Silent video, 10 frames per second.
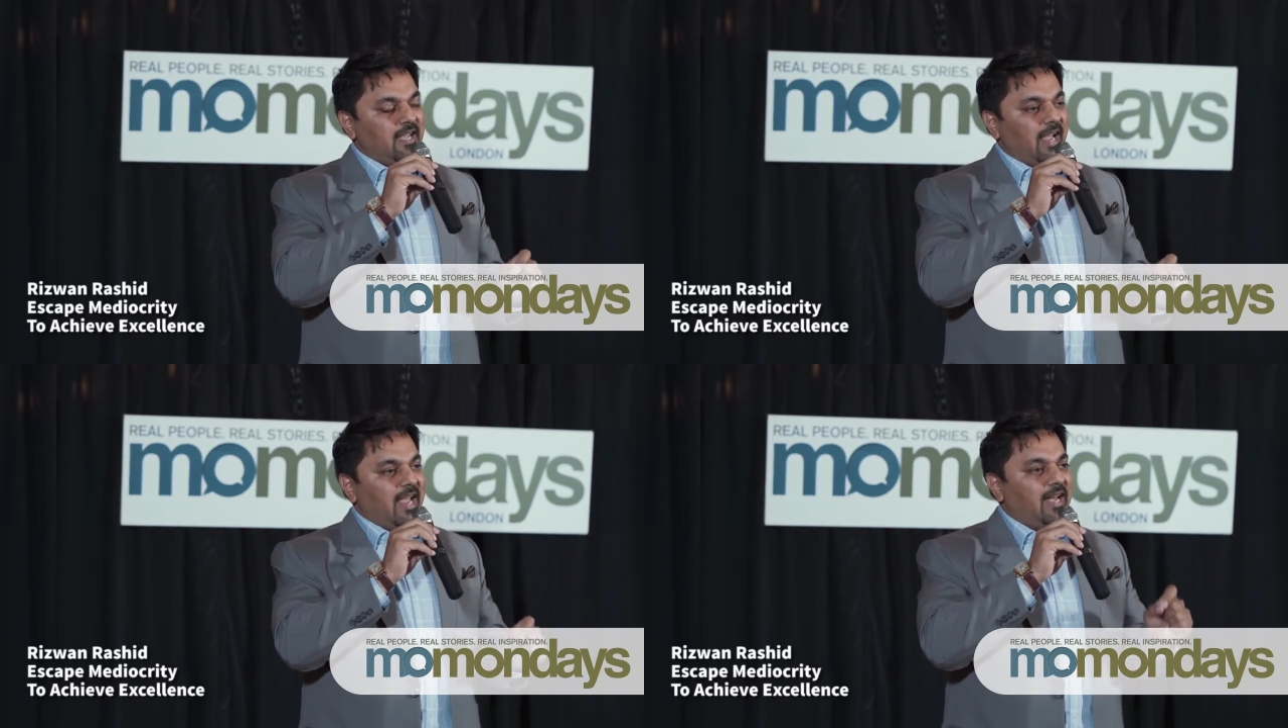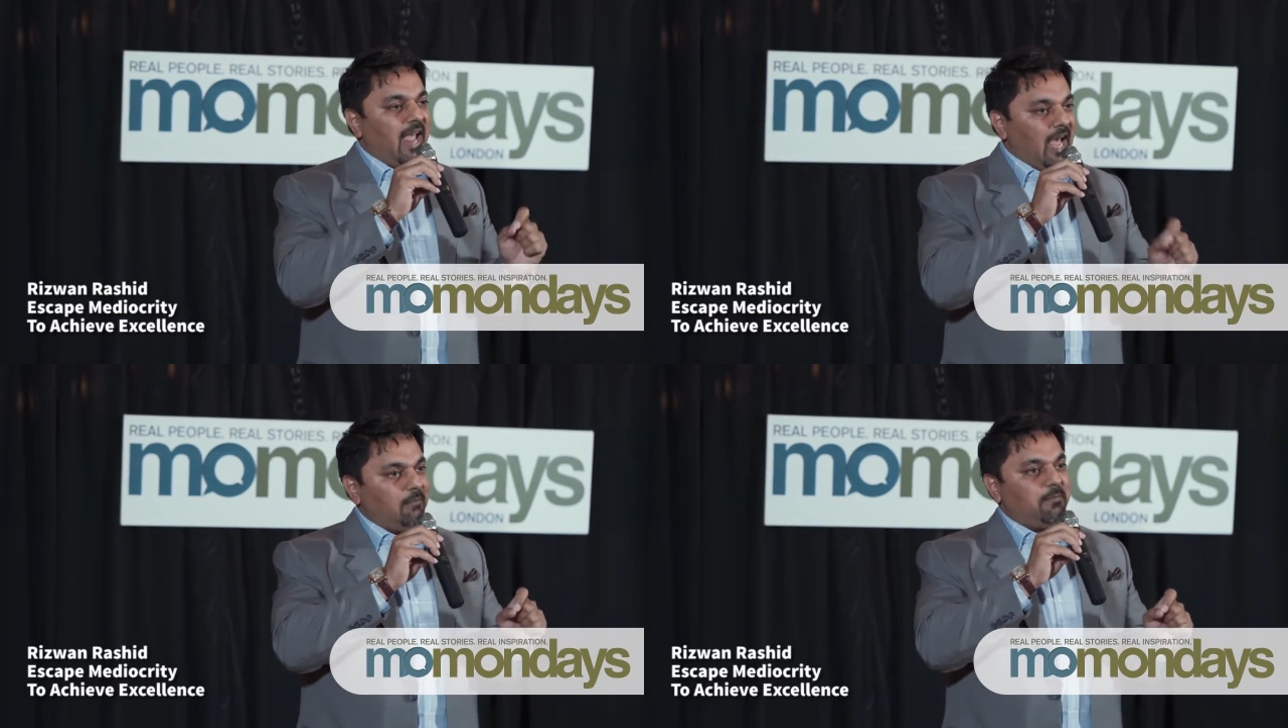and
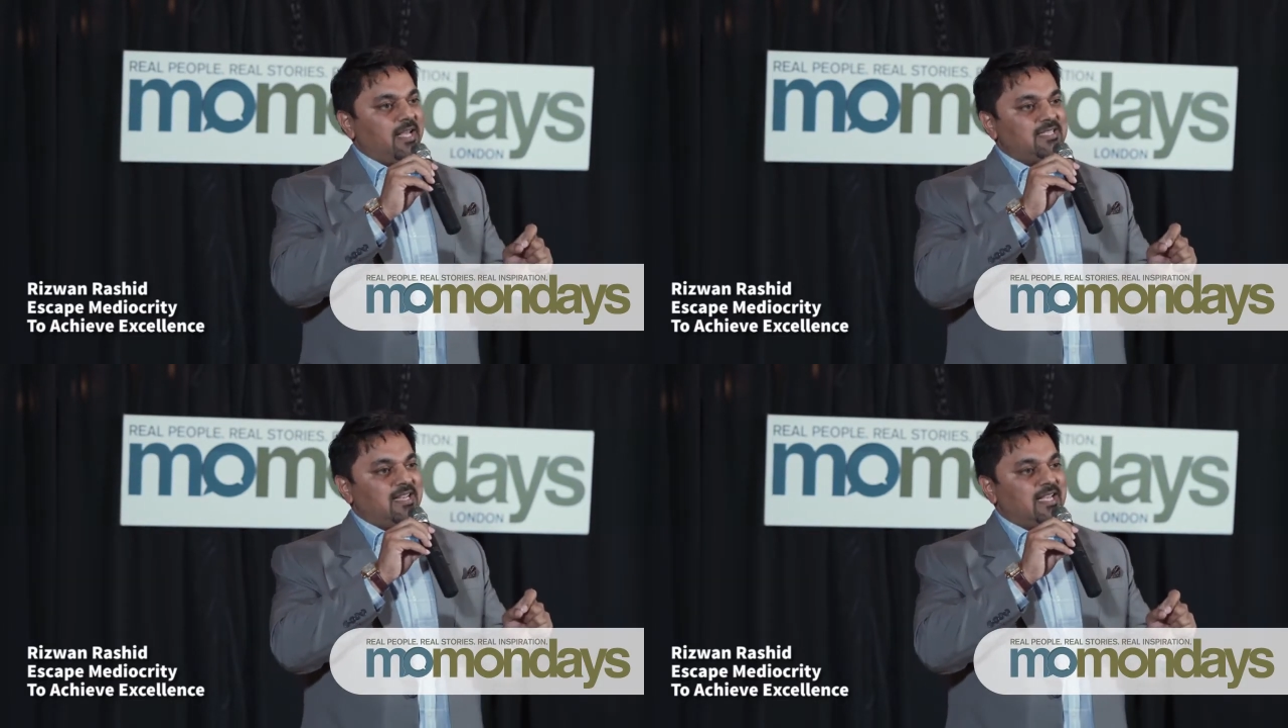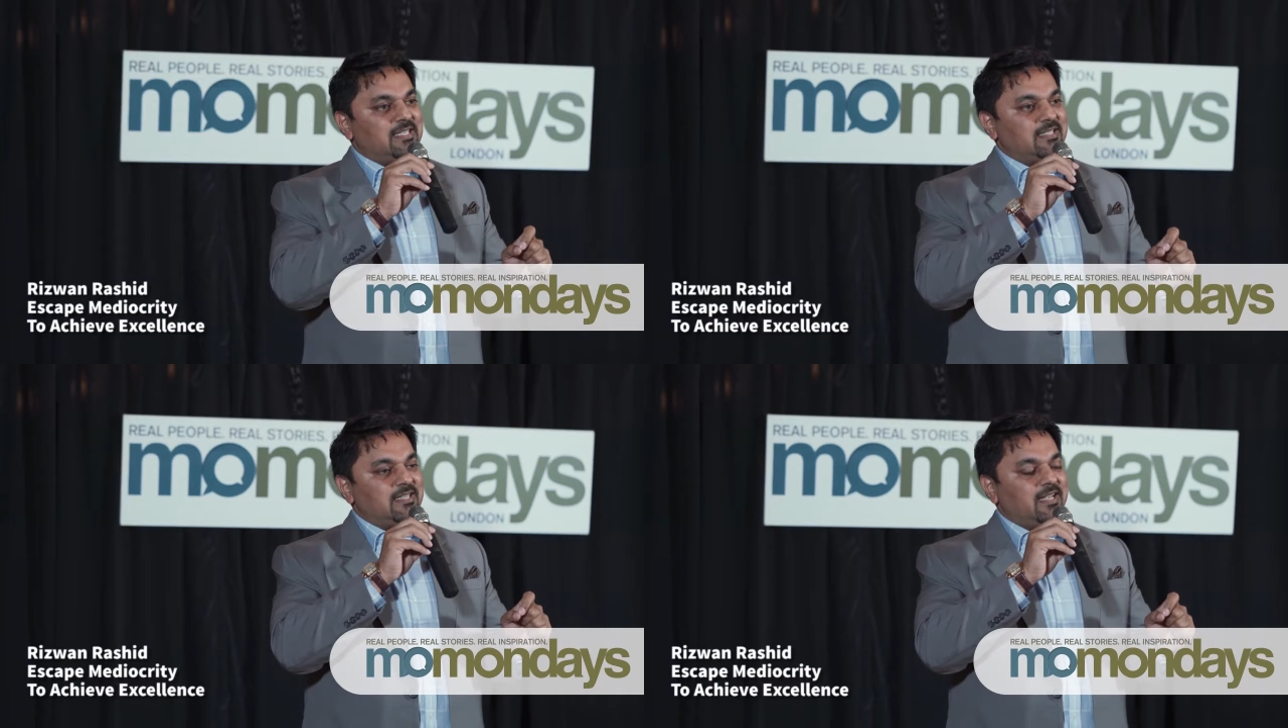
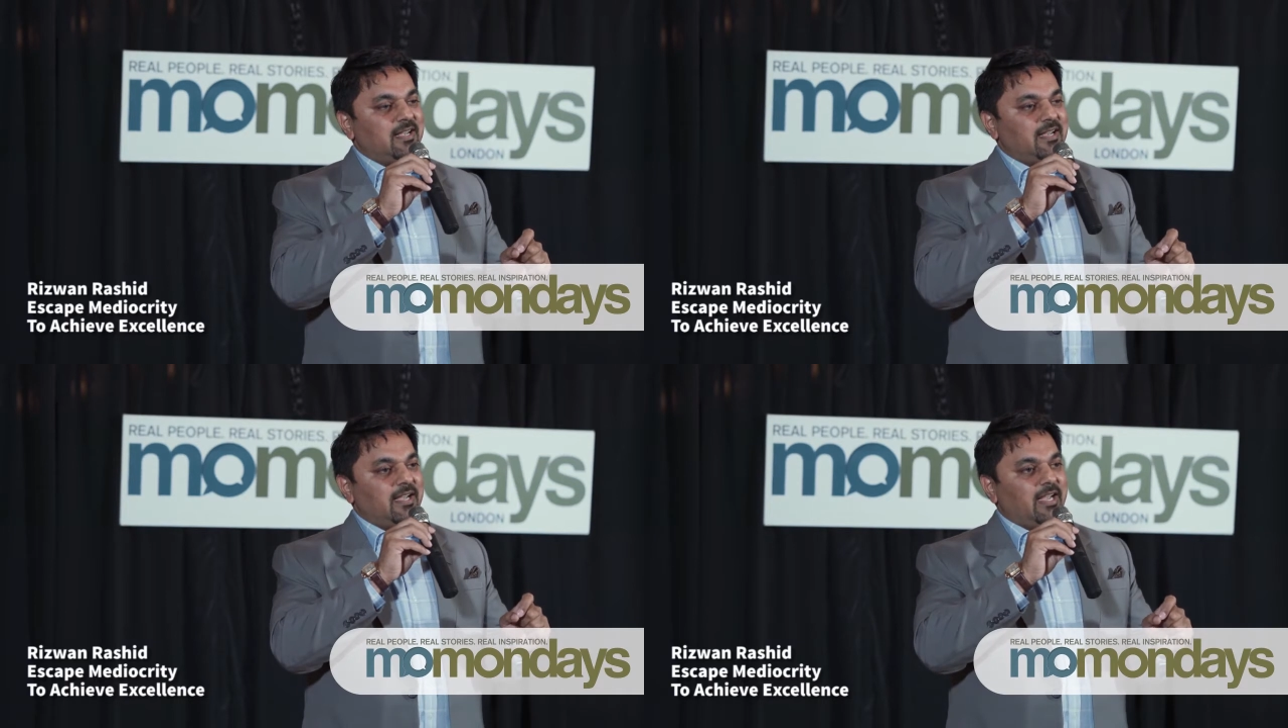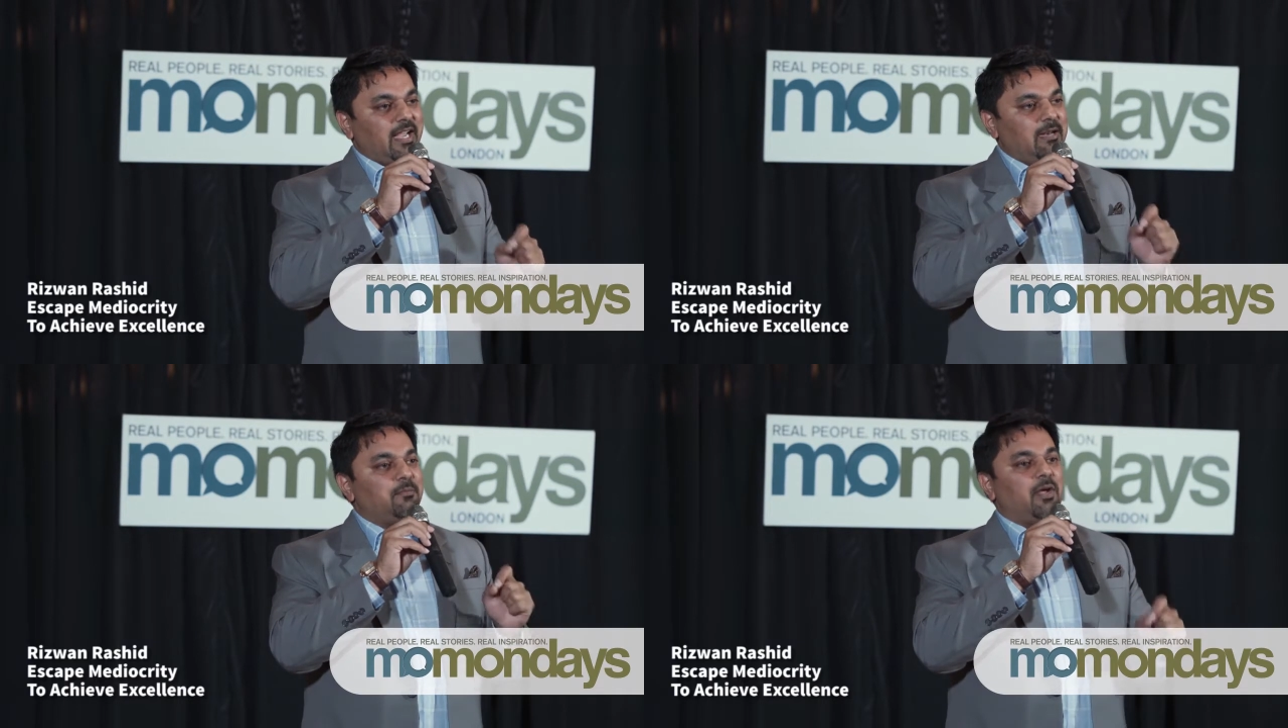helplessness
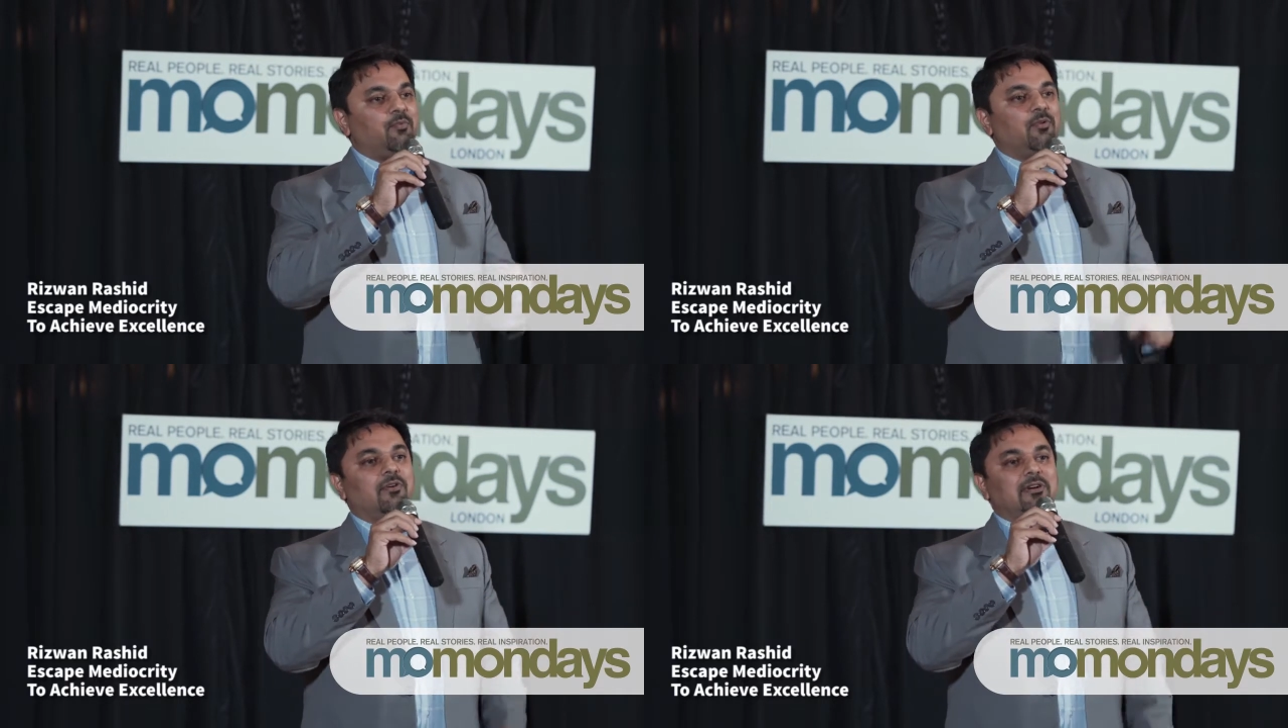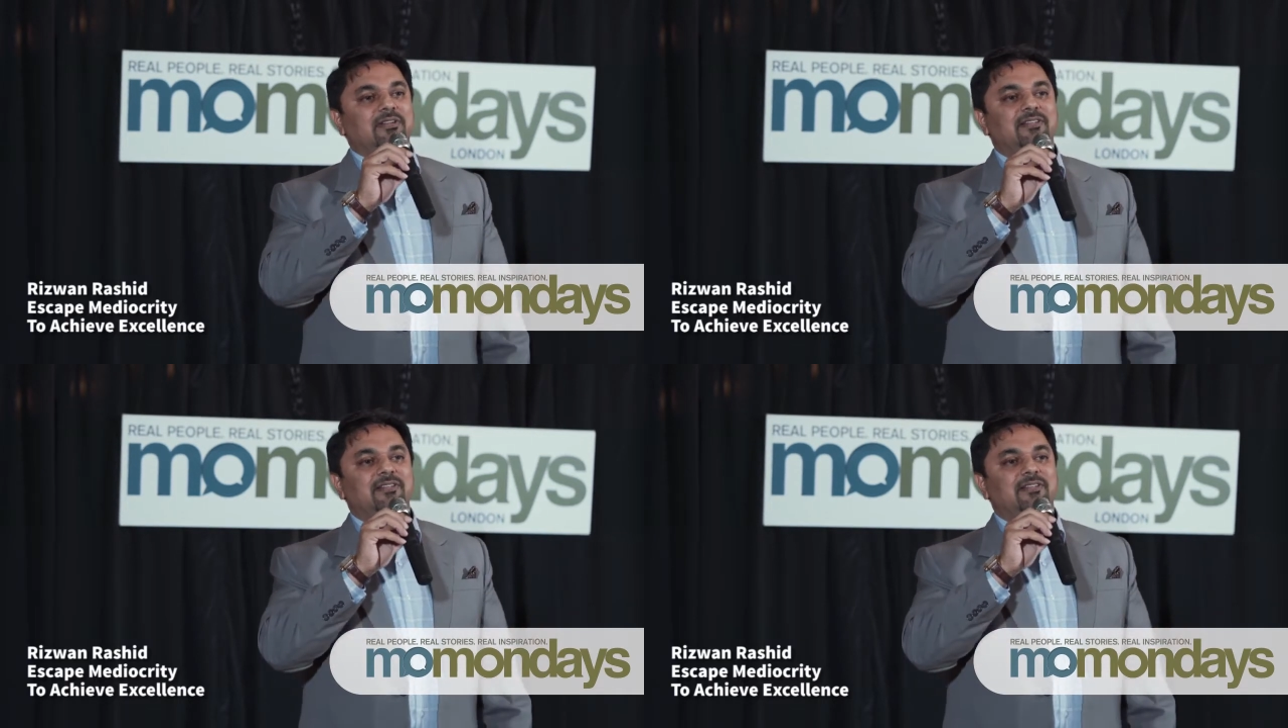in my world.